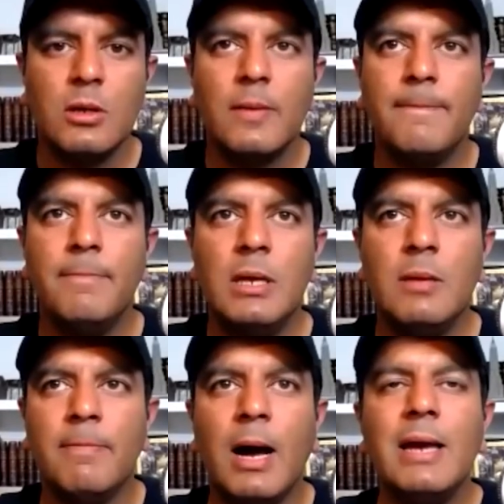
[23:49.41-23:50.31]

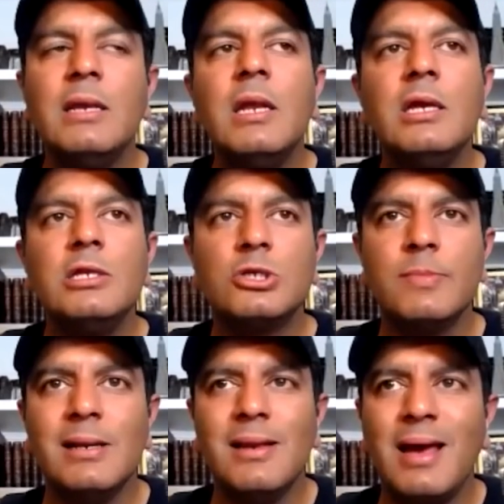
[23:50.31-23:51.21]
My need to
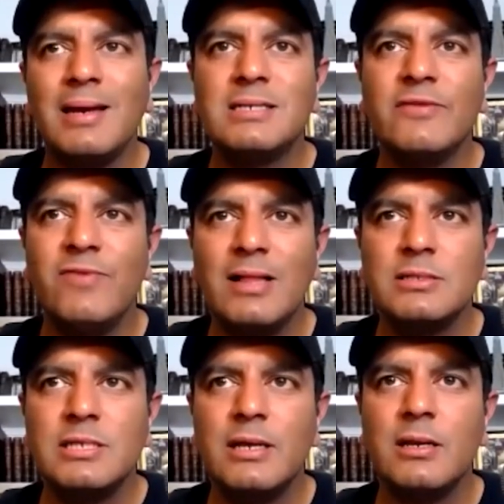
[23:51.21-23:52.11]
be liked and
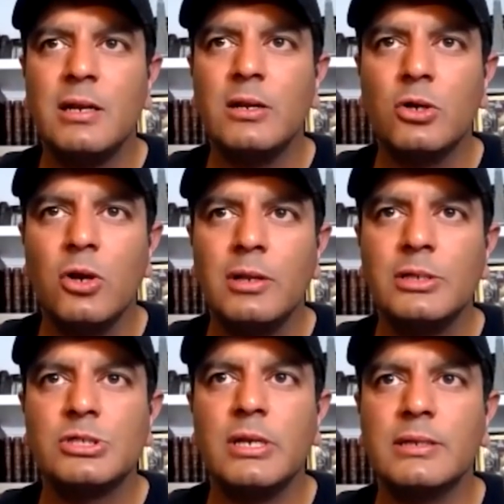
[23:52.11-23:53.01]
validated and
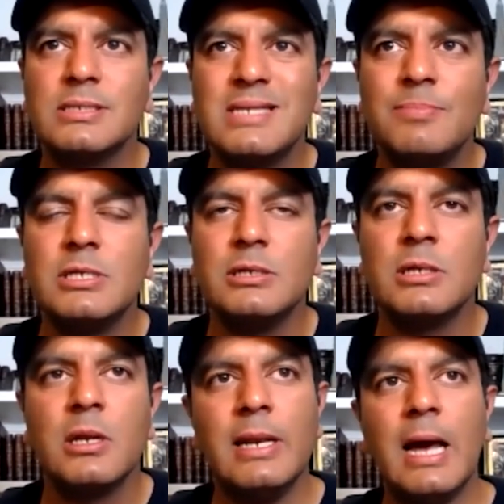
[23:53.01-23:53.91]
acknowledged and accepted
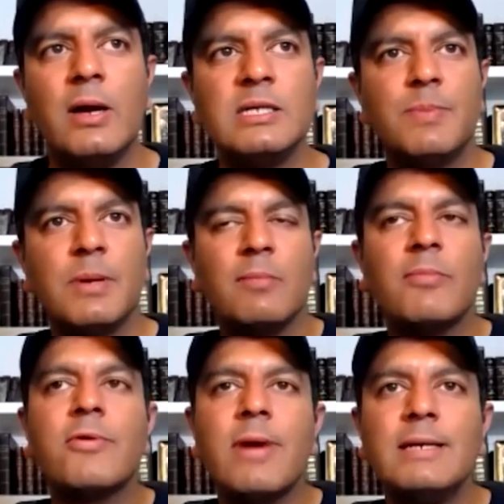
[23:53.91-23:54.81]
now has become
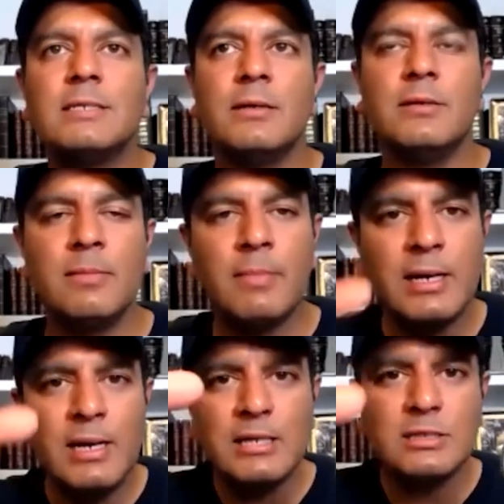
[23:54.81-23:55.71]
greater than my
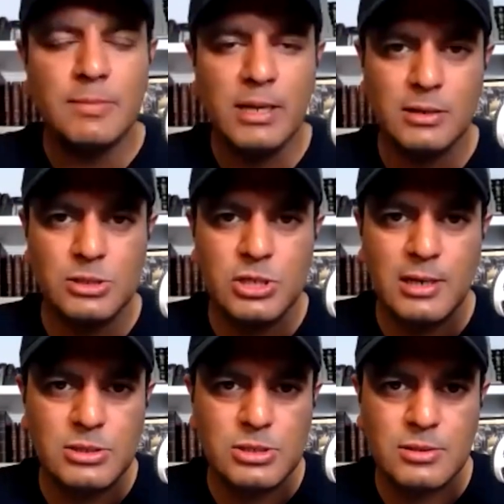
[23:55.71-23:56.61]
need to make a
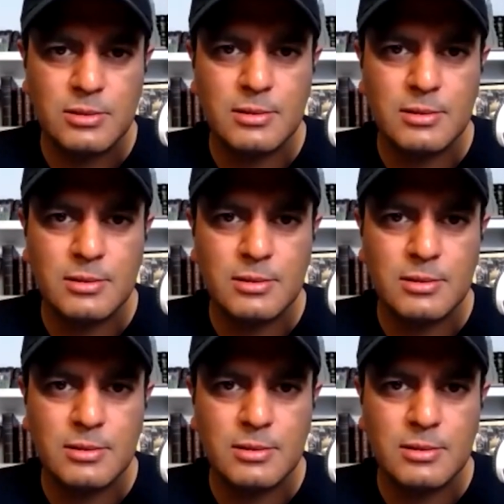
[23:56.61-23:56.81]
change.